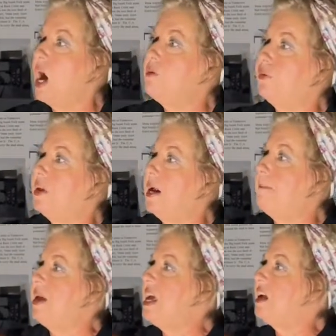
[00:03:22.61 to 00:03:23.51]
over in a
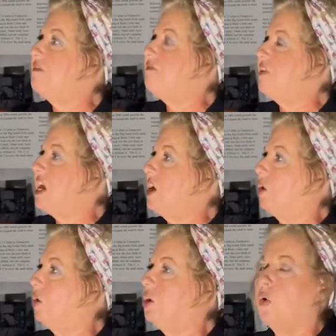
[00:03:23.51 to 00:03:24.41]
big
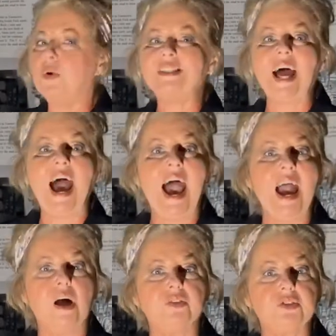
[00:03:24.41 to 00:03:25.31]
field was a
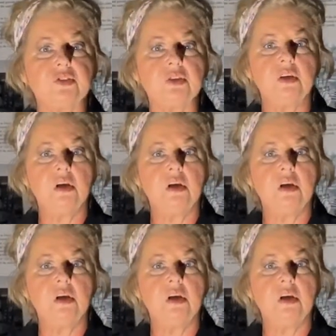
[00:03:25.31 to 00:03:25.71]
house,